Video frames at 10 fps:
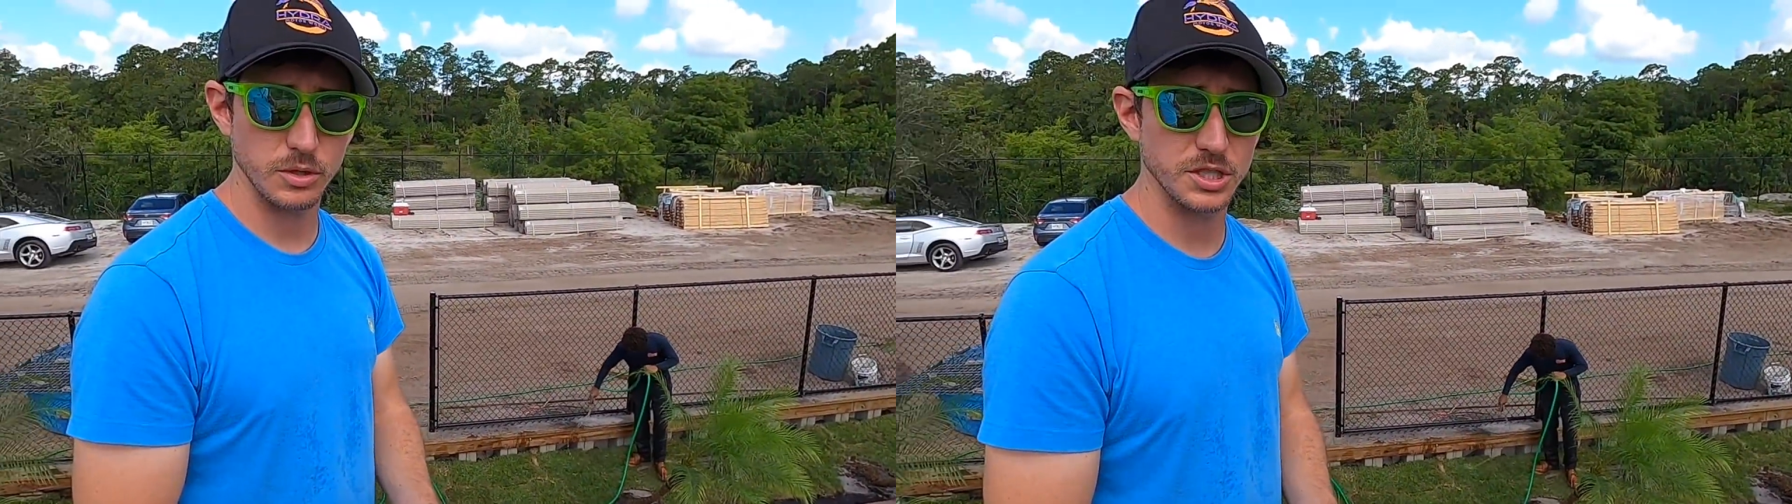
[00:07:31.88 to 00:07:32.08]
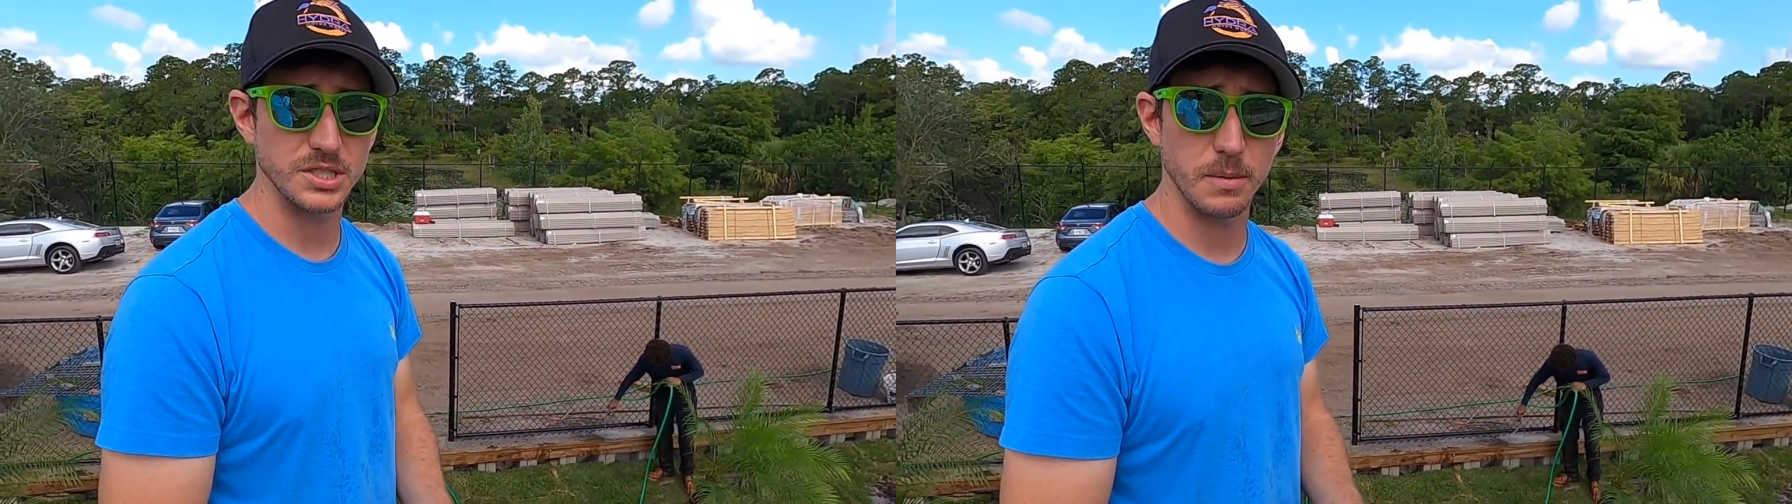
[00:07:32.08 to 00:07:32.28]

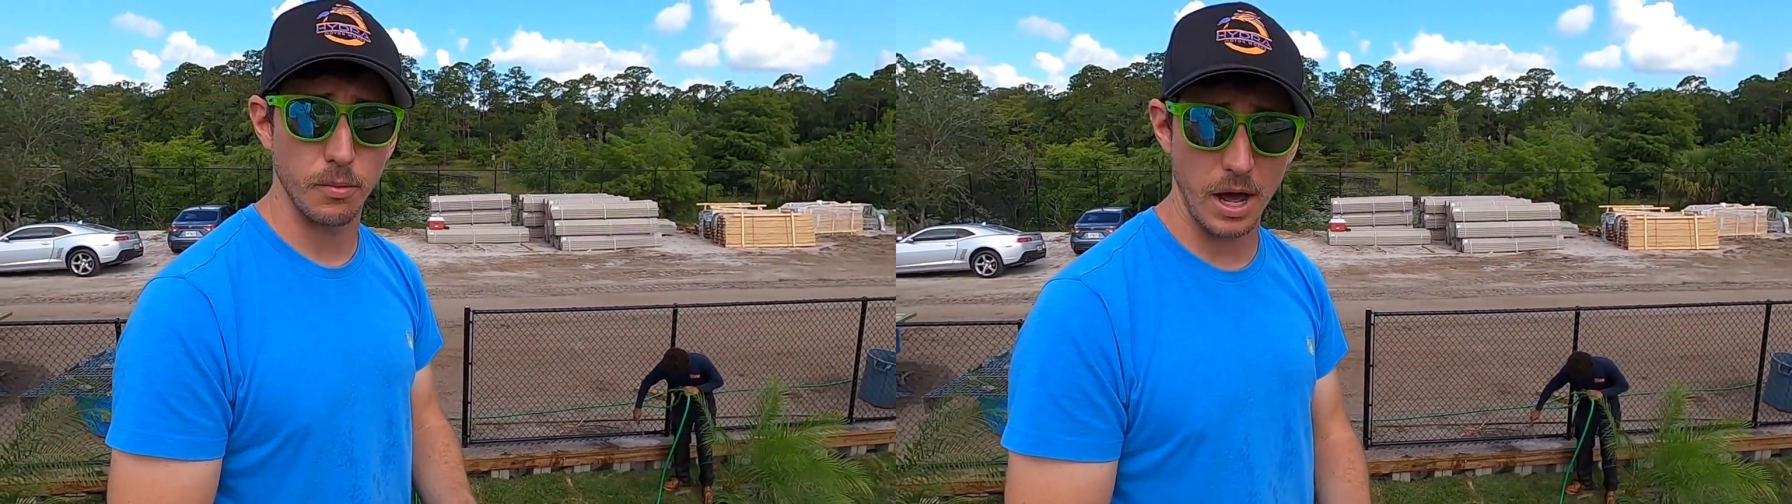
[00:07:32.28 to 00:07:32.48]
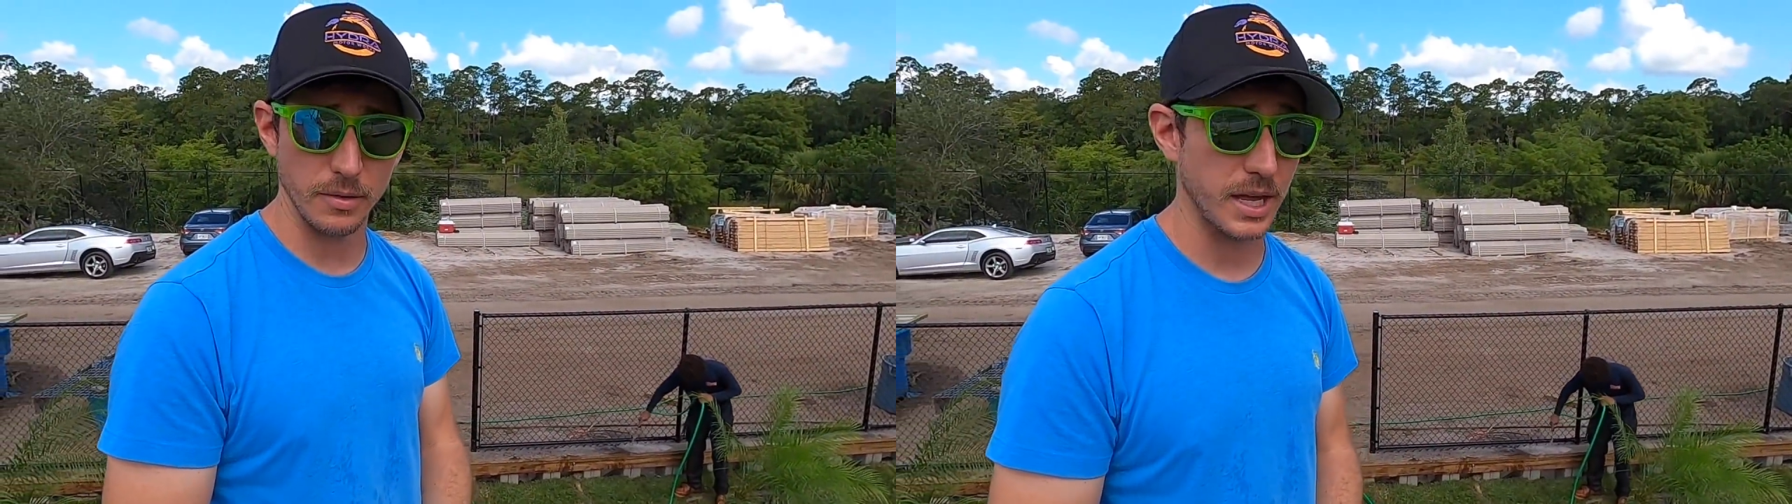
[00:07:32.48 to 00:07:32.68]
which is the
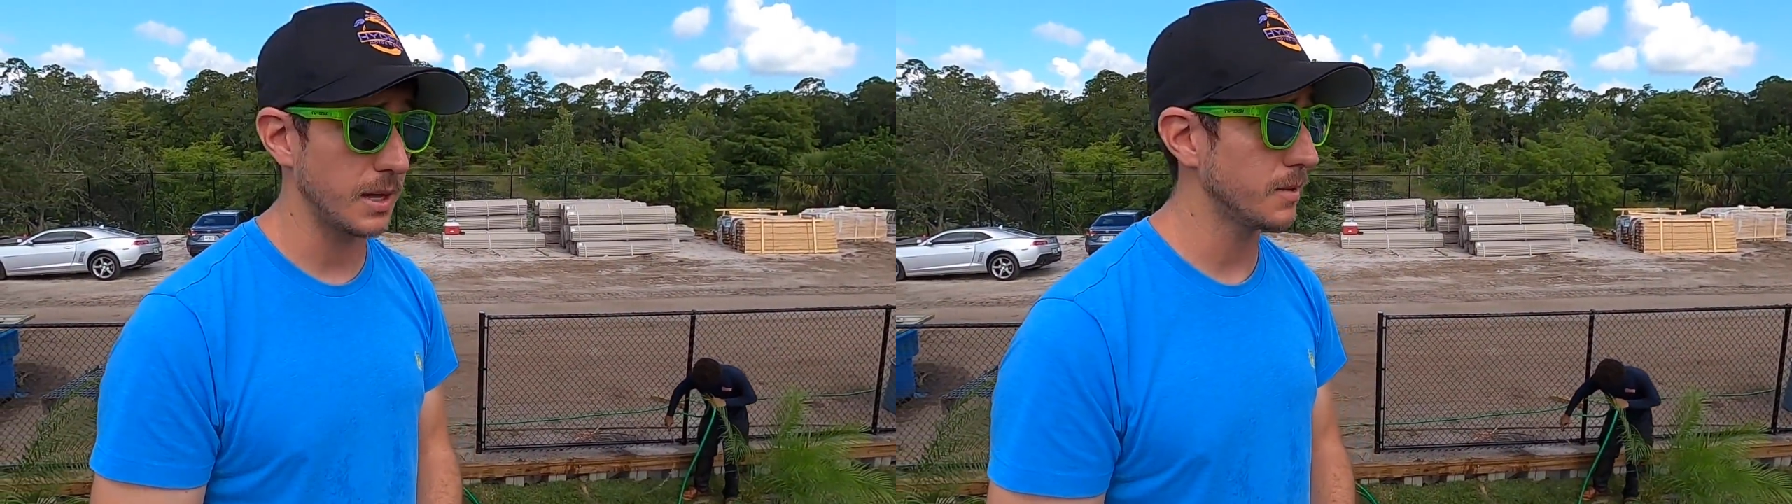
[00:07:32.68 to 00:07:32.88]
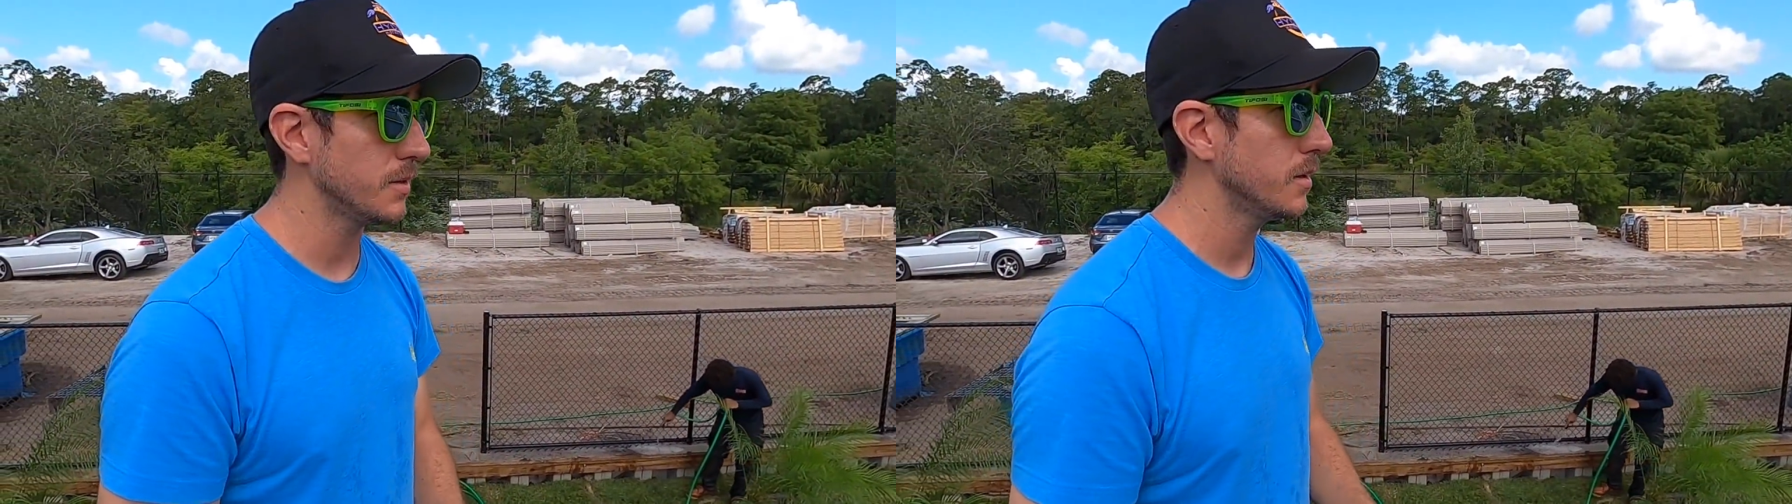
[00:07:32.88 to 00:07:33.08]
brown
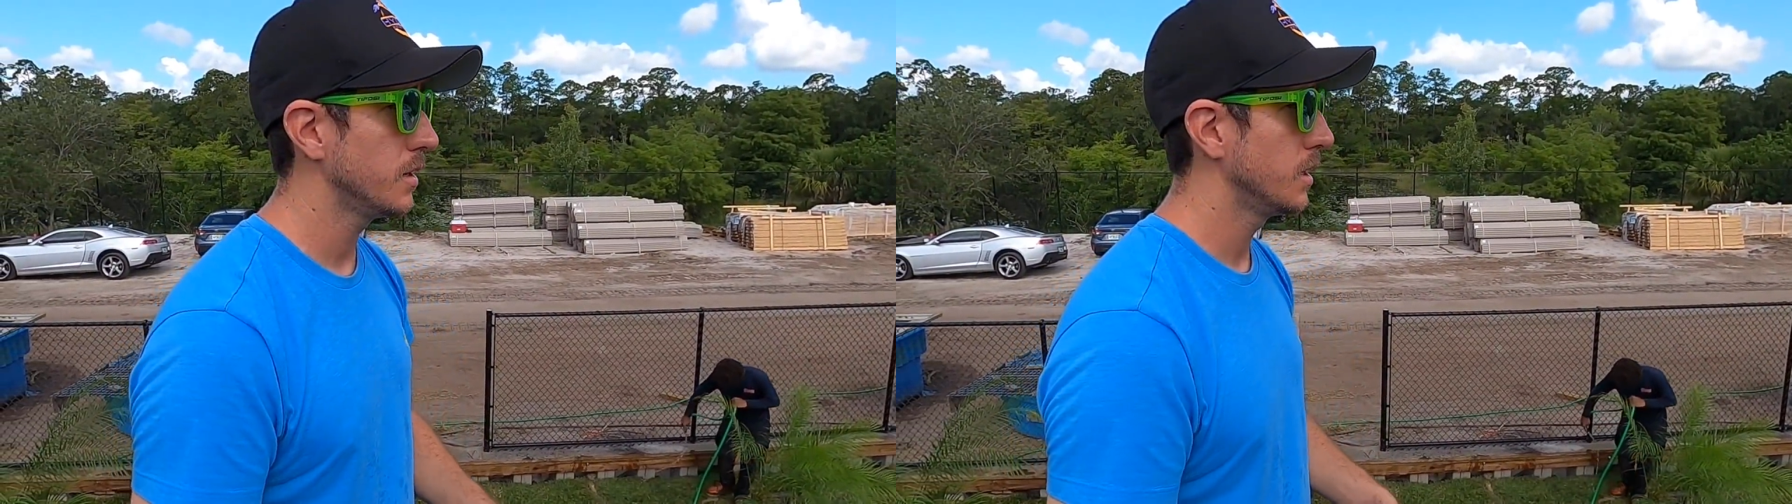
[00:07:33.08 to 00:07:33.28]
caiman.